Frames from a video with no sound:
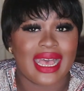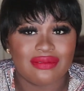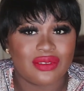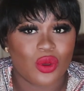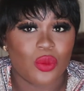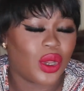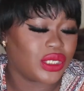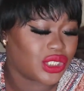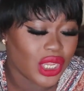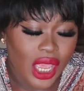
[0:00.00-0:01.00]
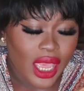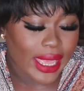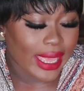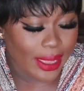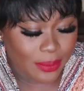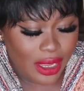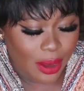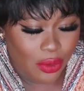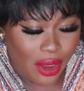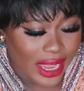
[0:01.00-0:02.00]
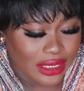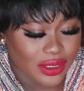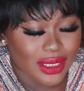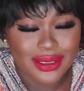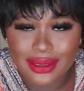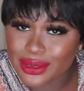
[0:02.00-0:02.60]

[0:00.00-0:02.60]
have so much carbohydrates,